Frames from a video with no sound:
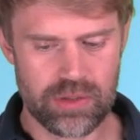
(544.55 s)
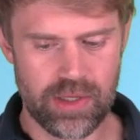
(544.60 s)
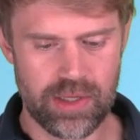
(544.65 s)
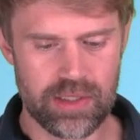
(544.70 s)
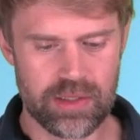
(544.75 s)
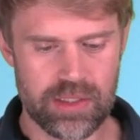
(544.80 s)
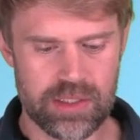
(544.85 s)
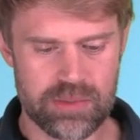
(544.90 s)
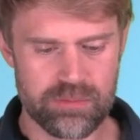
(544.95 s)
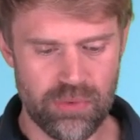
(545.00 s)

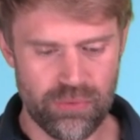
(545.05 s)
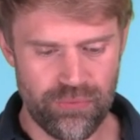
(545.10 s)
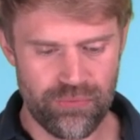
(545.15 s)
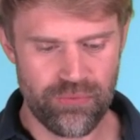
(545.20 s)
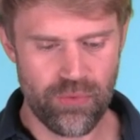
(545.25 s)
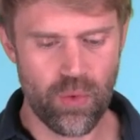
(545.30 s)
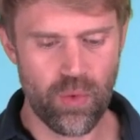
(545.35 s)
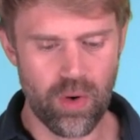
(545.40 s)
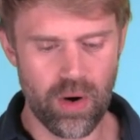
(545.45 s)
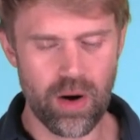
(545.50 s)
like this
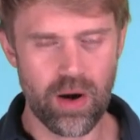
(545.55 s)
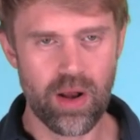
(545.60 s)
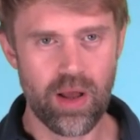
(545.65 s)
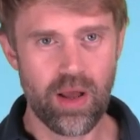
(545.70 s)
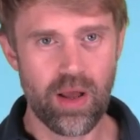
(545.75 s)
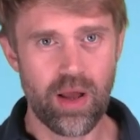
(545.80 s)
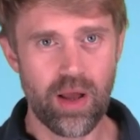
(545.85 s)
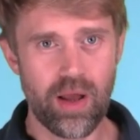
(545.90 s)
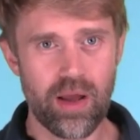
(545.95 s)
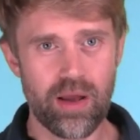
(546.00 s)
before
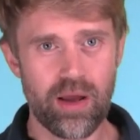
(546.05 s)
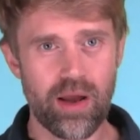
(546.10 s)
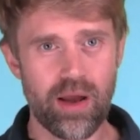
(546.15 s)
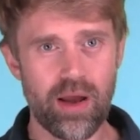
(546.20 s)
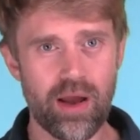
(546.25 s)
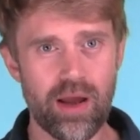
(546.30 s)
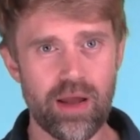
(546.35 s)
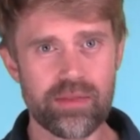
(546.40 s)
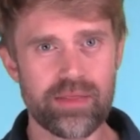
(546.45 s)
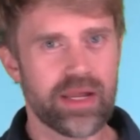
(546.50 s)

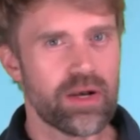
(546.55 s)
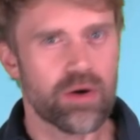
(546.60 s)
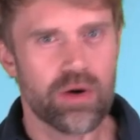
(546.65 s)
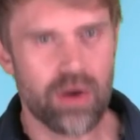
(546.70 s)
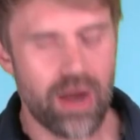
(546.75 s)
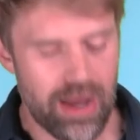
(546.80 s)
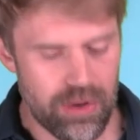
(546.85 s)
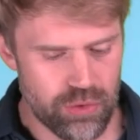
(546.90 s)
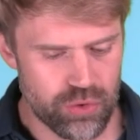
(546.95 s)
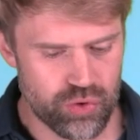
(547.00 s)
uh, they don't
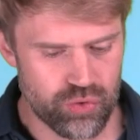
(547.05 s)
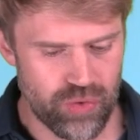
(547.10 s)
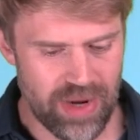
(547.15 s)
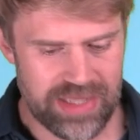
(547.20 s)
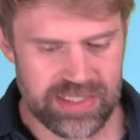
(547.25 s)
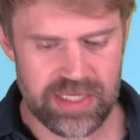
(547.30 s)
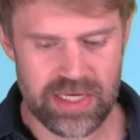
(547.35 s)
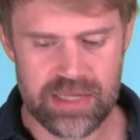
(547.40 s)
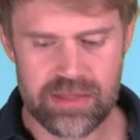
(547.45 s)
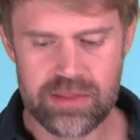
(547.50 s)
know how to
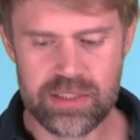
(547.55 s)
address it.